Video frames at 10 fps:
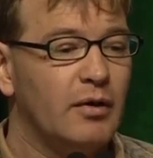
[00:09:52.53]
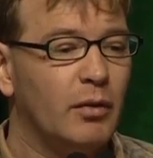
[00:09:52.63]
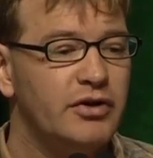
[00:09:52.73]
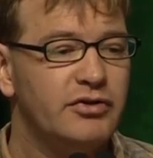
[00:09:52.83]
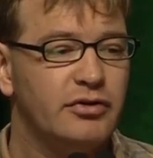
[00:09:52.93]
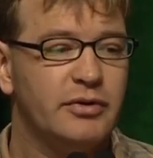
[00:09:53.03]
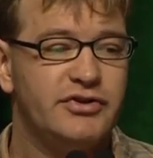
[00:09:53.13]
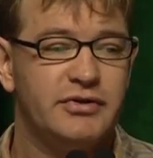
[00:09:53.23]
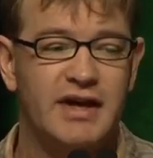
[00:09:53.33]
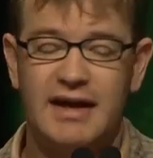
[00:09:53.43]
what you do
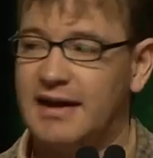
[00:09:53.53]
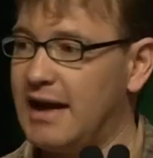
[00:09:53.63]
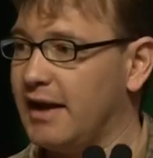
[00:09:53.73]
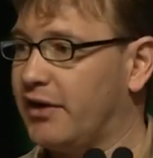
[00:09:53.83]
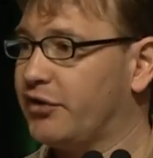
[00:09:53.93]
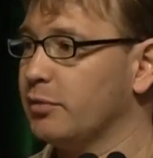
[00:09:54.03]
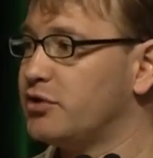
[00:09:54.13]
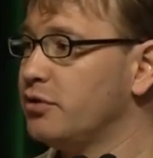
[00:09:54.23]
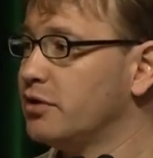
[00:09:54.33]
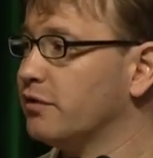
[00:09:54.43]
is you take X from
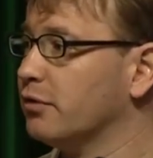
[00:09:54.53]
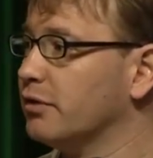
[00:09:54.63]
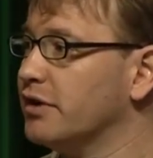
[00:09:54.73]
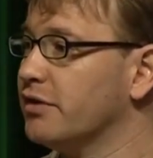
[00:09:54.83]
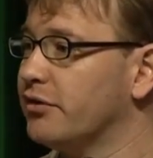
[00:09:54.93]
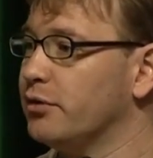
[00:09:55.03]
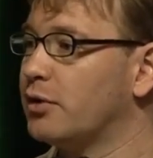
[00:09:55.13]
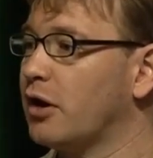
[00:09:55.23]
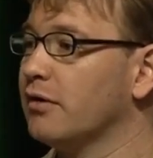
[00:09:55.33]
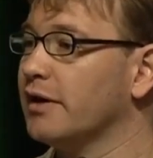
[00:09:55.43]
two different regions and you
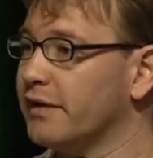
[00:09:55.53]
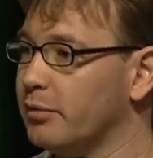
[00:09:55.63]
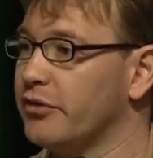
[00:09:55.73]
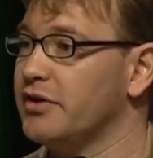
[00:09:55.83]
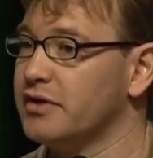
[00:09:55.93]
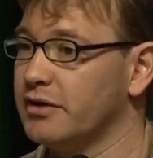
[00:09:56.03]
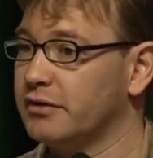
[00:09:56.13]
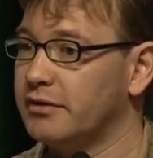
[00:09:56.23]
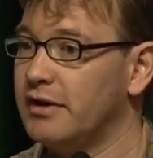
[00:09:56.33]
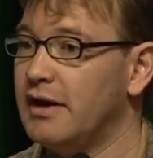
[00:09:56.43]
correlate them with each other.